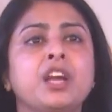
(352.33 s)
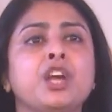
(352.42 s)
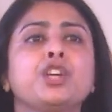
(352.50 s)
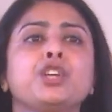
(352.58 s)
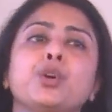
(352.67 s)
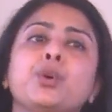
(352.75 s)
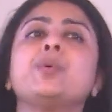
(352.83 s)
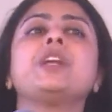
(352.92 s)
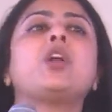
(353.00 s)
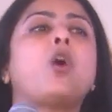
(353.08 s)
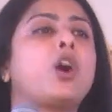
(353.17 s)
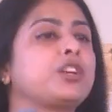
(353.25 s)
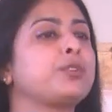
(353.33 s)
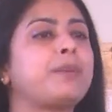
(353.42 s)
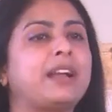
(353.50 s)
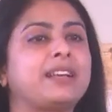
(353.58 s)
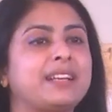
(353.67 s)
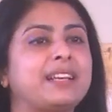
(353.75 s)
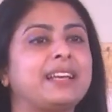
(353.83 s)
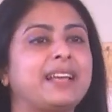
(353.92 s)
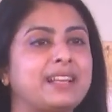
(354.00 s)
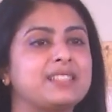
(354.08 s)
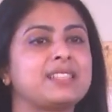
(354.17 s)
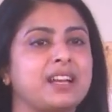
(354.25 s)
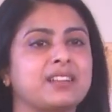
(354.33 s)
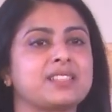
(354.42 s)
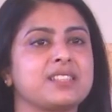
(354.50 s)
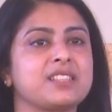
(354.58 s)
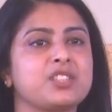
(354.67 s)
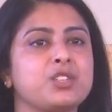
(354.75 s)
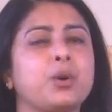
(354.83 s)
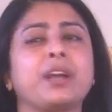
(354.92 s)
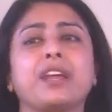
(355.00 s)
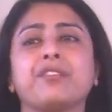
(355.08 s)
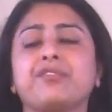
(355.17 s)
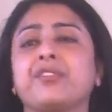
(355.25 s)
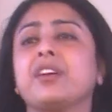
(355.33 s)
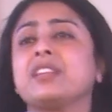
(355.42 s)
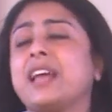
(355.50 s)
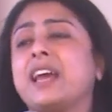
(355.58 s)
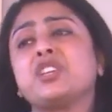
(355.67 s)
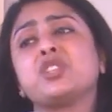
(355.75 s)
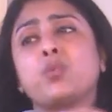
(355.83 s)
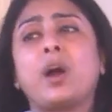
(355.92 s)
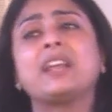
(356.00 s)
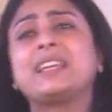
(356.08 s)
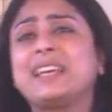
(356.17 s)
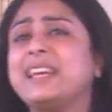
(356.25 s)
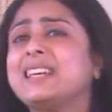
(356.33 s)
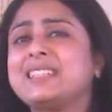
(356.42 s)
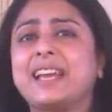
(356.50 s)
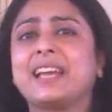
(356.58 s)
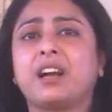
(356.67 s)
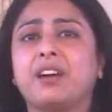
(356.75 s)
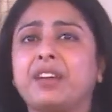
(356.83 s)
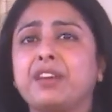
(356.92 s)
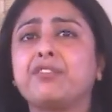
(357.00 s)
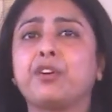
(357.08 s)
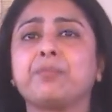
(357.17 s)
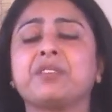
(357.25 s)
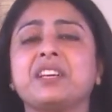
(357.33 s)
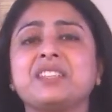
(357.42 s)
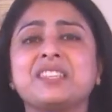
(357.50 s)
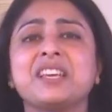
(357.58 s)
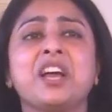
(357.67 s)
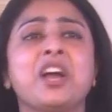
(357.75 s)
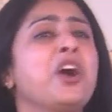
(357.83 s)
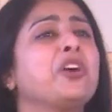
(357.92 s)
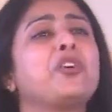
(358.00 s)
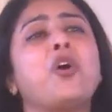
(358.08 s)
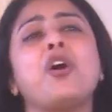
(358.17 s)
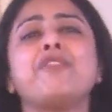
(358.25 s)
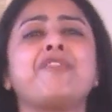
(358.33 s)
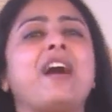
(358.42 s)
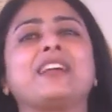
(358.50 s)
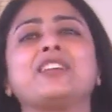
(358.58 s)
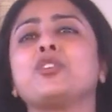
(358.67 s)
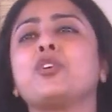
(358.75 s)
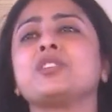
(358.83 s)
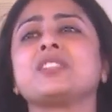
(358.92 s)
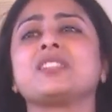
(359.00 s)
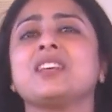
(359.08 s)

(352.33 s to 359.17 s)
you will automatically get success. So if there is one key takeaway from this, go find those